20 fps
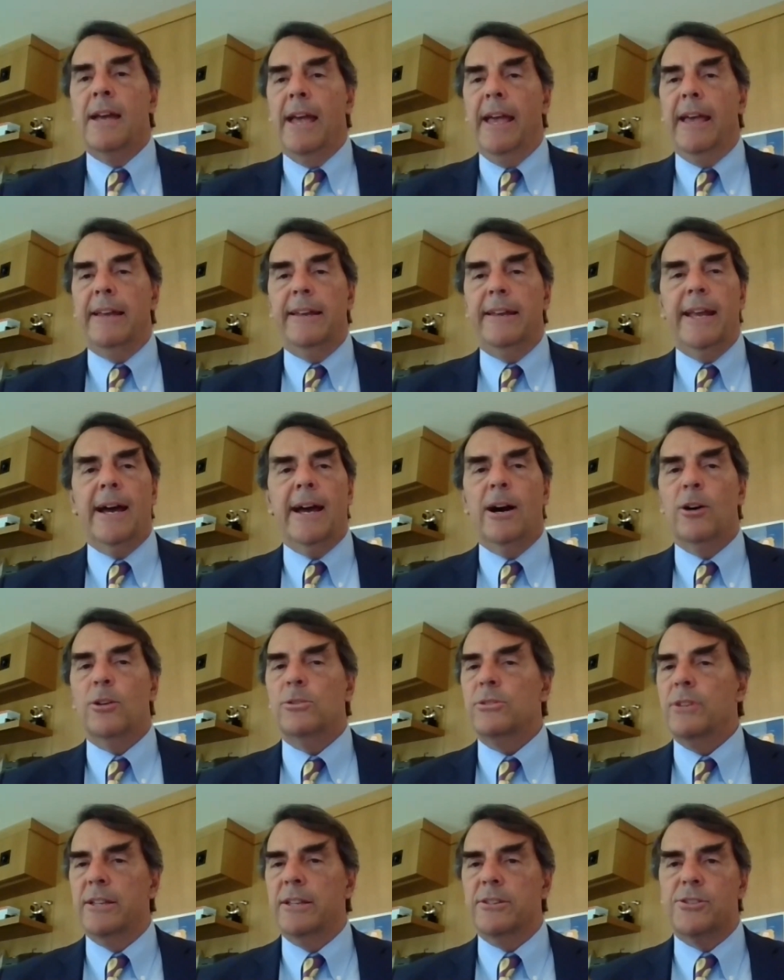And now
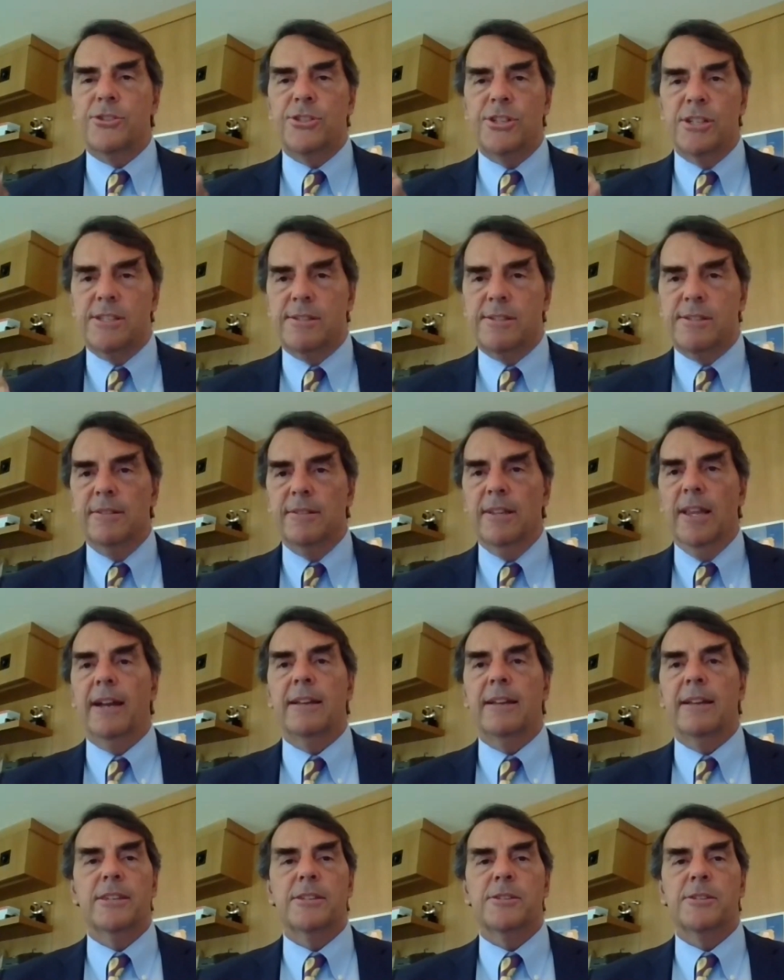it's just like
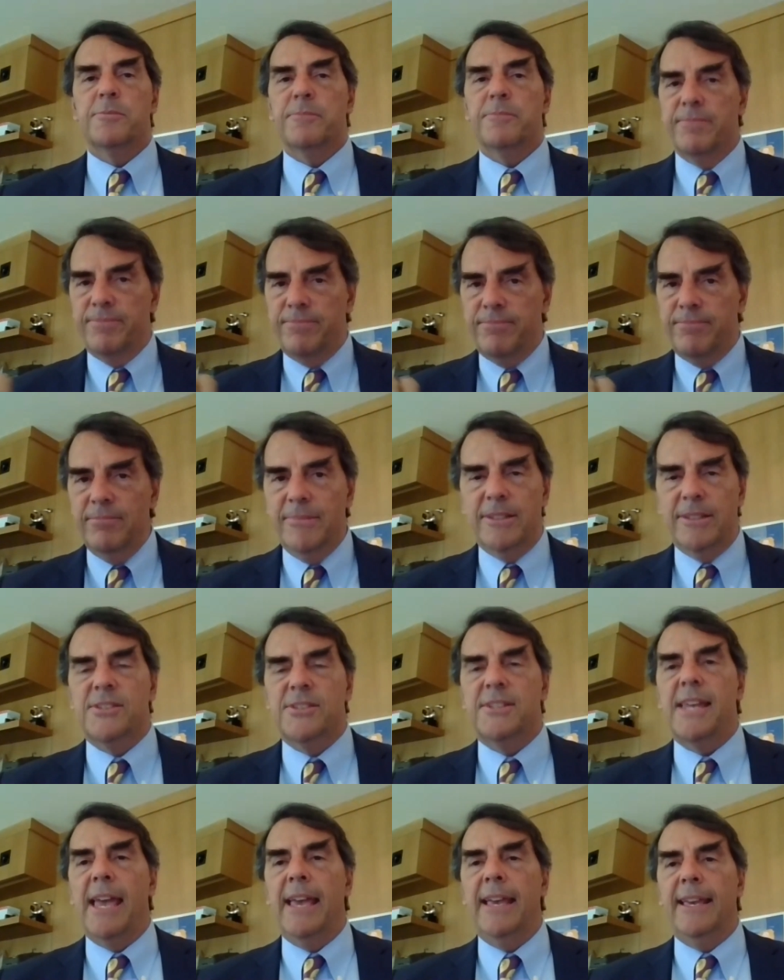this, it's
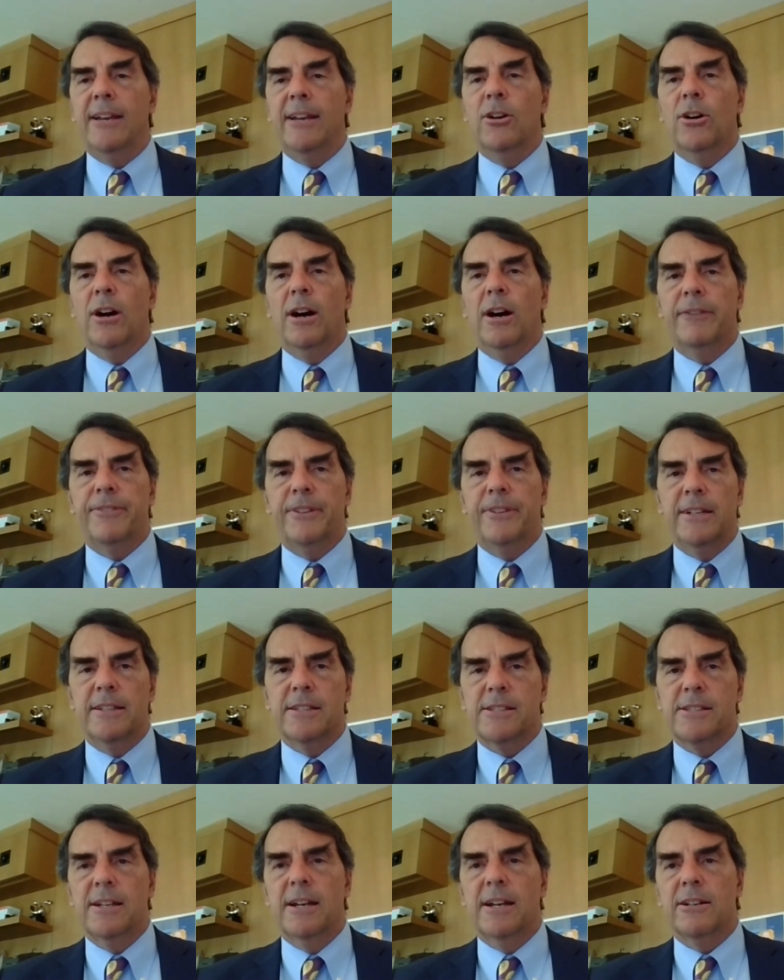taking off, and
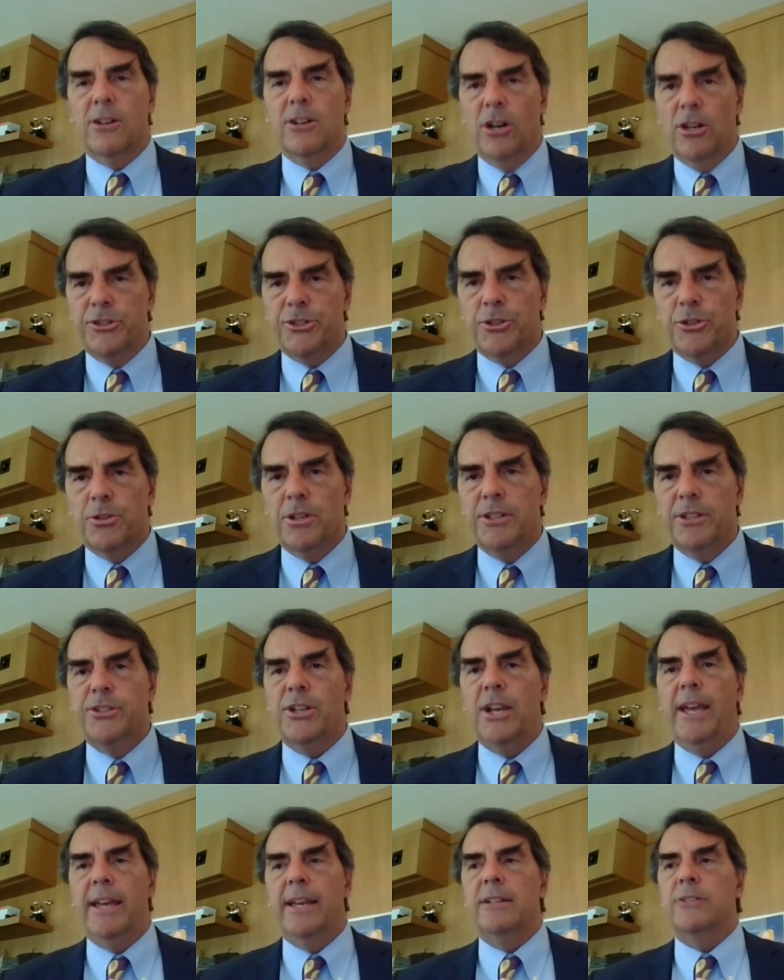it's a cultural
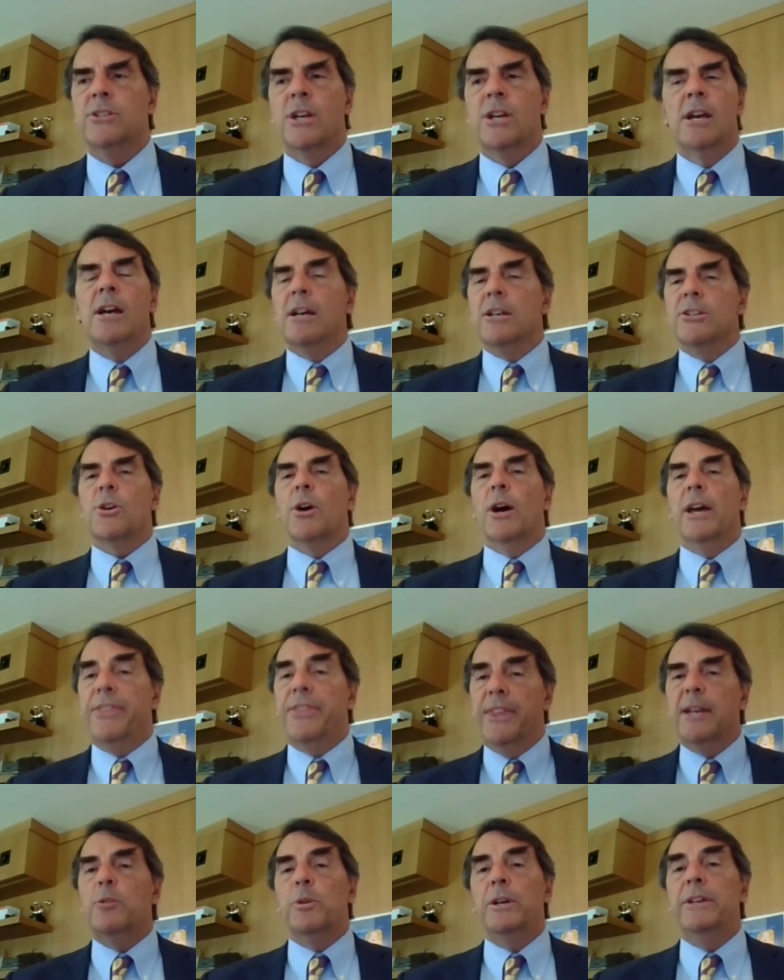change. So I
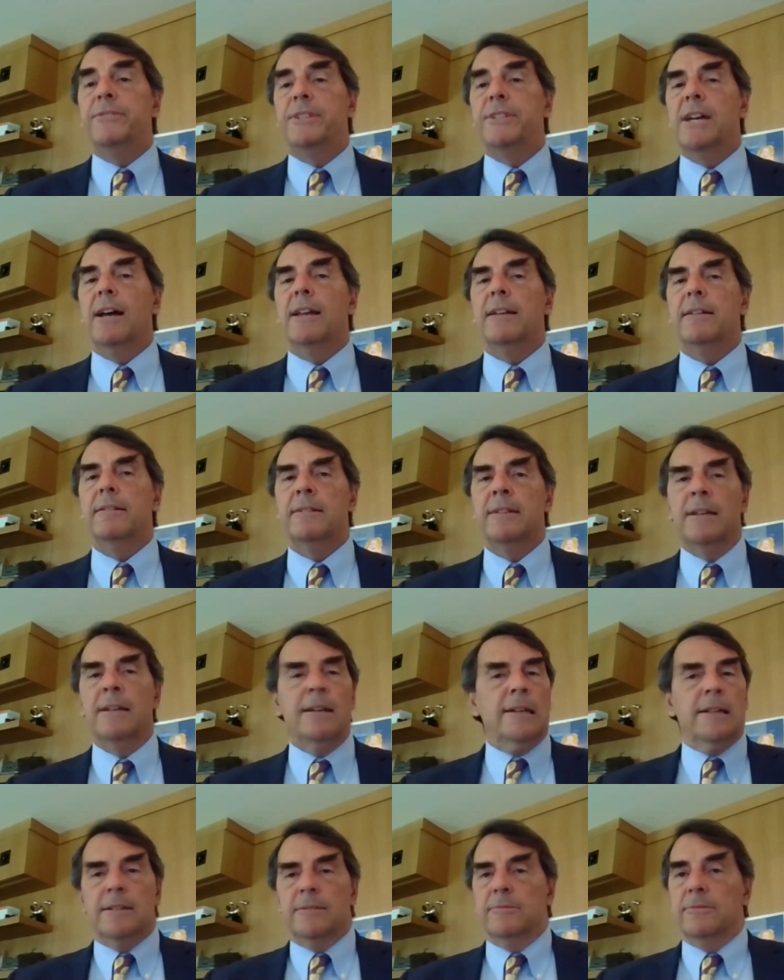think we've done
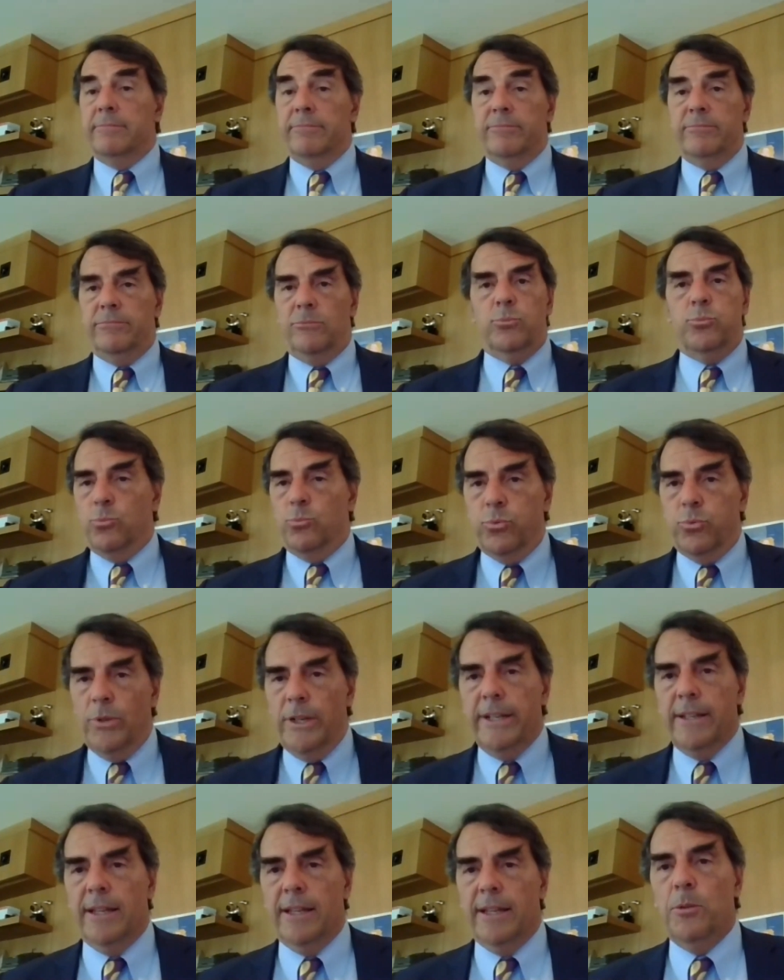
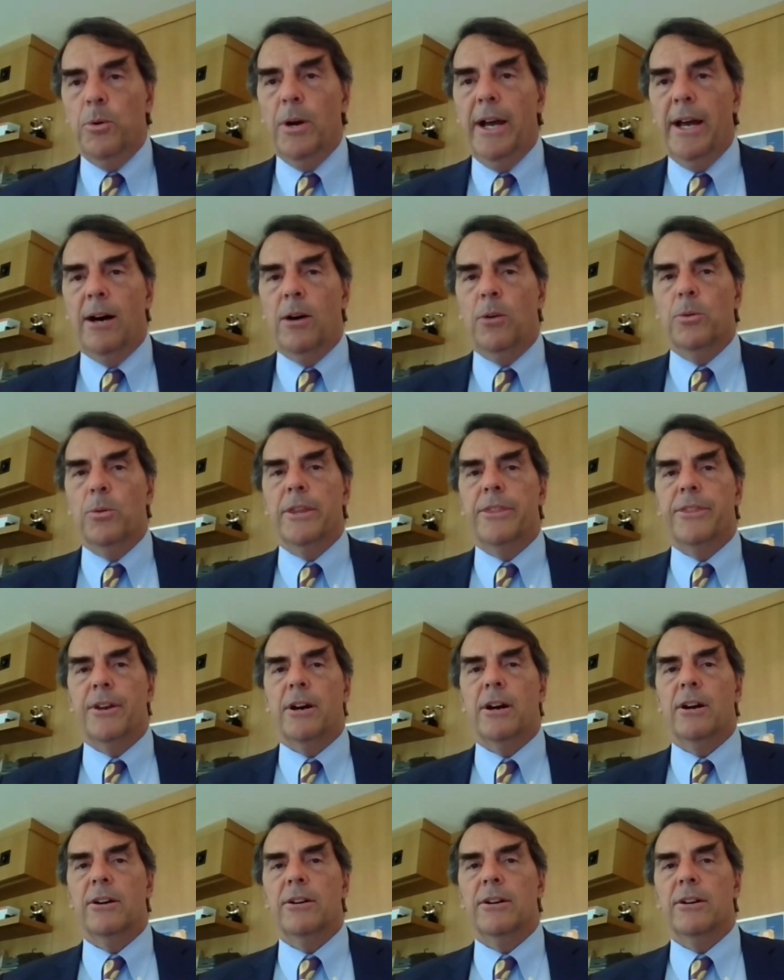really well with
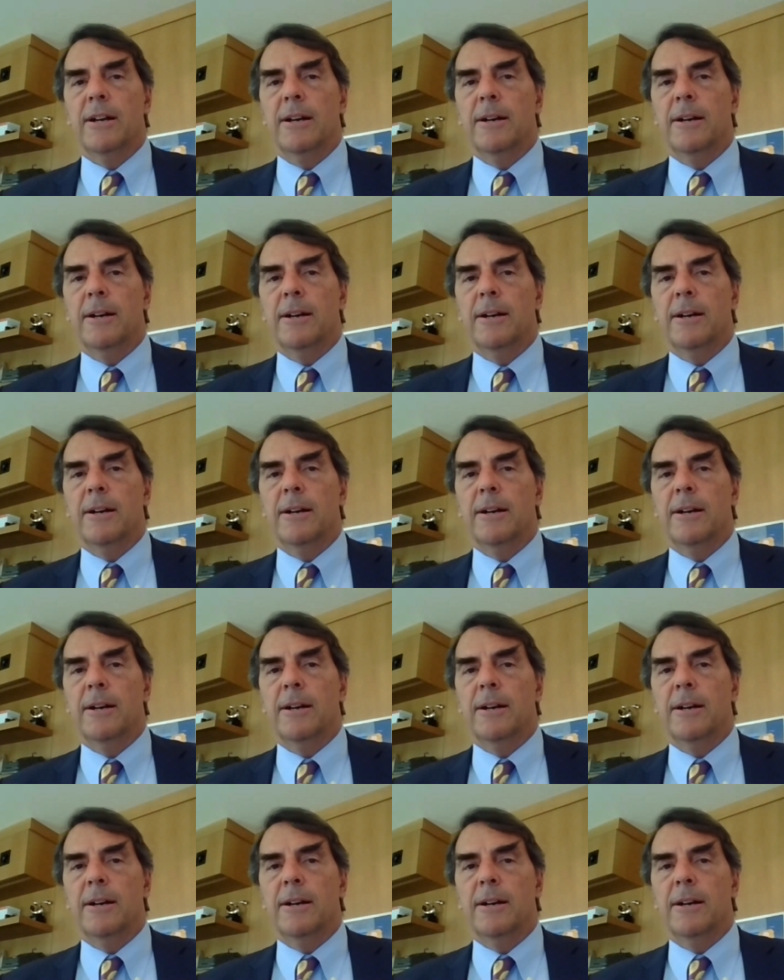our